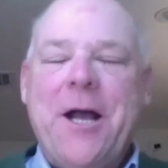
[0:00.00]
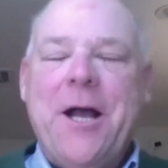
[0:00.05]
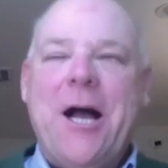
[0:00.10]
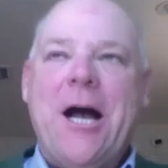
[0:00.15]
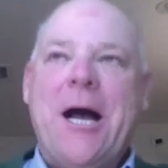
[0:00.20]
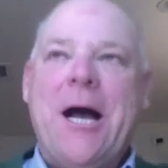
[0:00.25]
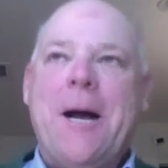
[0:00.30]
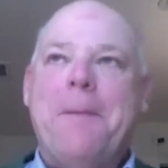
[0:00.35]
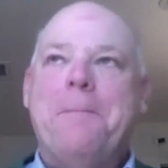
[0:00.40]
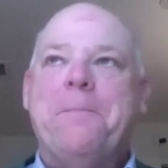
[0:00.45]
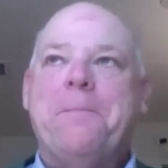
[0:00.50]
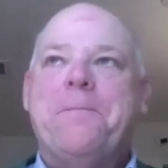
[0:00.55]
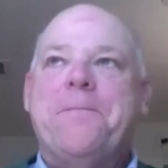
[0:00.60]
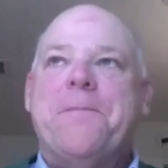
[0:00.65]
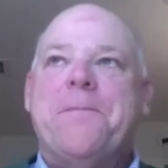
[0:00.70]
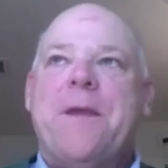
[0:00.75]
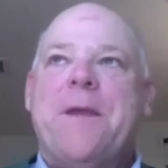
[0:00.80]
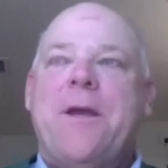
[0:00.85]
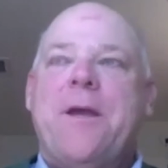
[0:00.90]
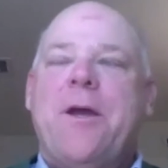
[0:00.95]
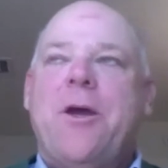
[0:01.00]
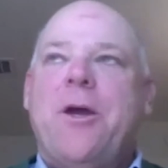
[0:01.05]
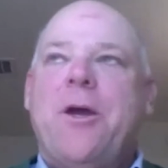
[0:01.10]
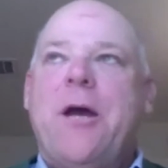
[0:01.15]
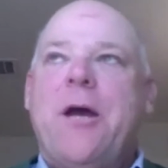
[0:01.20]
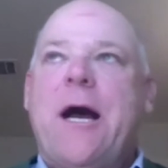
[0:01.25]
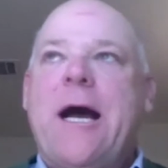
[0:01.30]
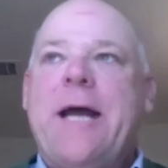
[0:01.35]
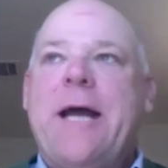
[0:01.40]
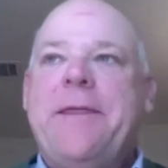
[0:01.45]

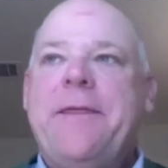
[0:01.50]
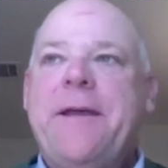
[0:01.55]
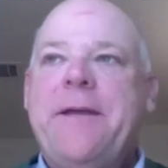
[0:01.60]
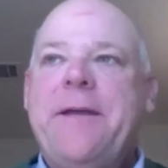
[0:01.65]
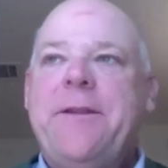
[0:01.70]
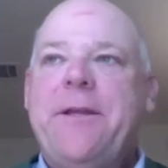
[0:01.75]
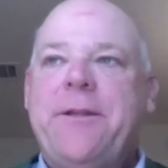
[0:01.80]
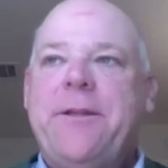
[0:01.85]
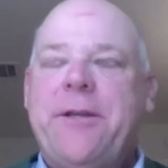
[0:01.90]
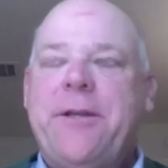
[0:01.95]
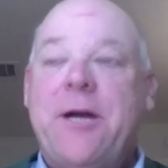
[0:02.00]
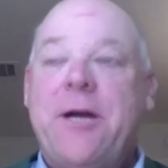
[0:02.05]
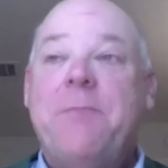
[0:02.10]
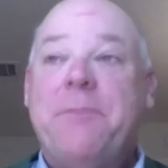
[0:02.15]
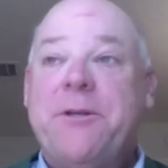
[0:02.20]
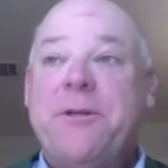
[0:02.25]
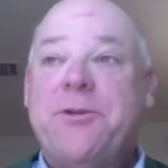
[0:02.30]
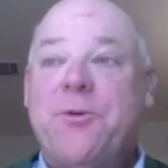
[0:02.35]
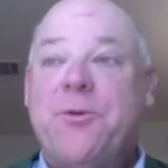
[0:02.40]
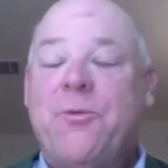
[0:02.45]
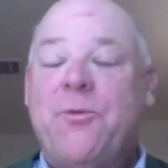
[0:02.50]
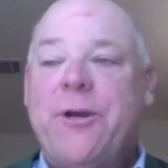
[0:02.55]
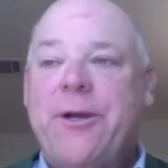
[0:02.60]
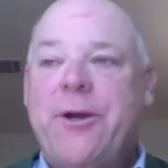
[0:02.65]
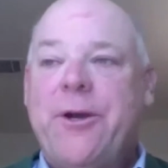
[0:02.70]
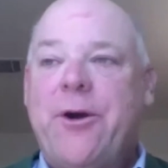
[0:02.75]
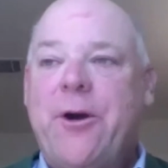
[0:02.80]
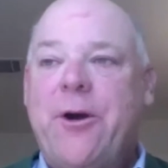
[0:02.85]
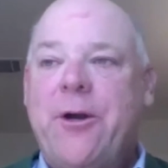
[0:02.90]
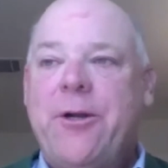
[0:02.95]
I think that the companies are
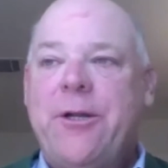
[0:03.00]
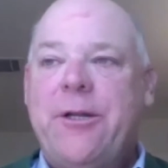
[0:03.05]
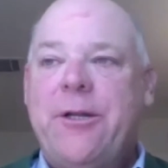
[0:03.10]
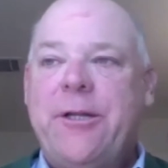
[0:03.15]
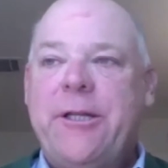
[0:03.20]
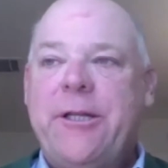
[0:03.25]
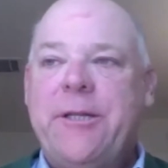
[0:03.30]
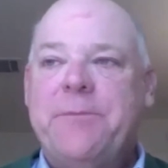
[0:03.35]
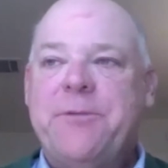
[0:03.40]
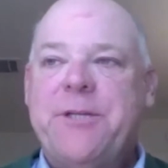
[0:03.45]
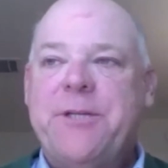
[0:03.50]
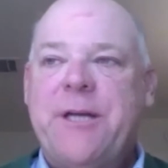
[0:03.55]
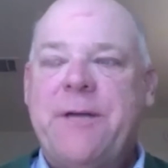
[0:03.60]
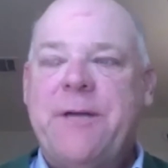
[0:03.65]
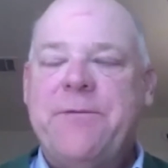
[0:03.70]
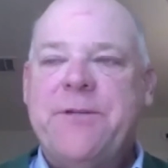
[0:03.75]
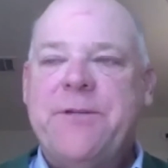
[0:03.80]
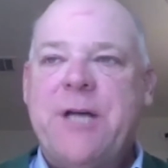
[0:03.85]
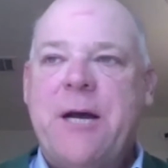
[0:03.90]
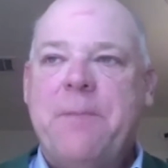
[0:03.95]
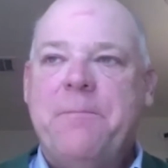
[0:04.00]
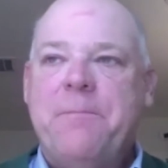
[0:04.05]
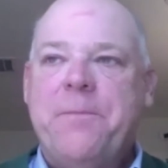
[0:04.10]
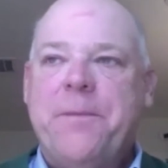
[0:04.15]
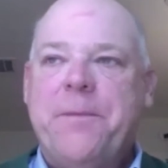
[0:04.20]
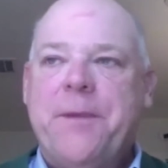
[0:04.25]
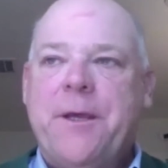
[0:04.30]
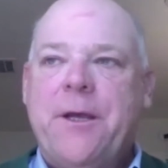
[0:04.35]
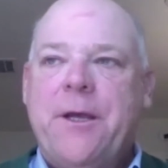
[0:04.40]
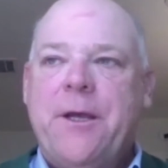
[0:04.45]
working hard to clean themselves up.
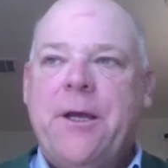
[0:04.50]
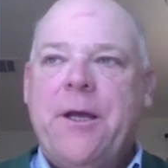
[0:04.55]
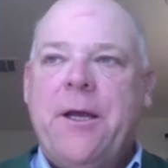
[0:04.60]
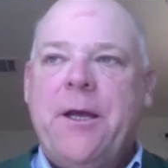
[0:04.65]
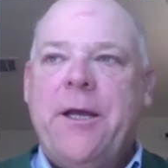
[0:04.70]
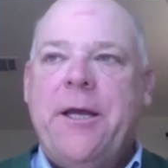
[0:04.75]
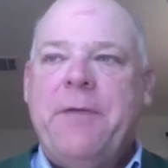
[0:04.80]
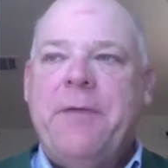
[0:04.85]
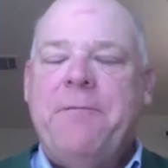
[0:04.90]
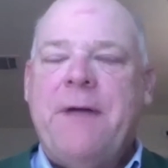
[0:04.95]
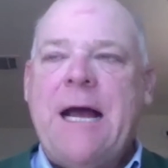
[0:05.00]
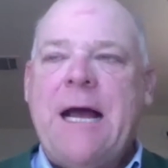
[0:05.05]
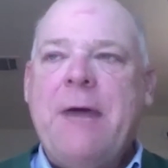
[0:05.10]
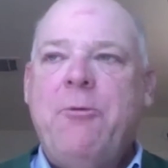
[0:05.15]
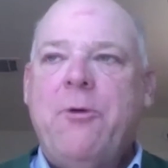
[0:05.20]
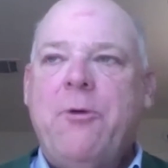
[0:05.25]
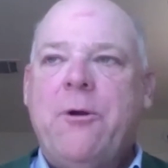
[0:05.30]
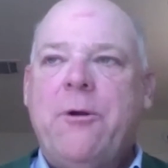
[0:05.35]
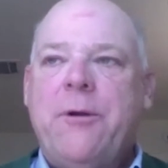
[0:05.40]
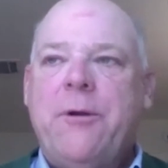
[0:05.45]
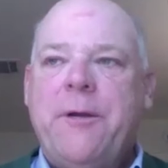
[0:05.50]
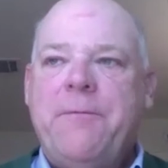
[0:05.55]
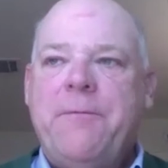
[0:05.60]
If I were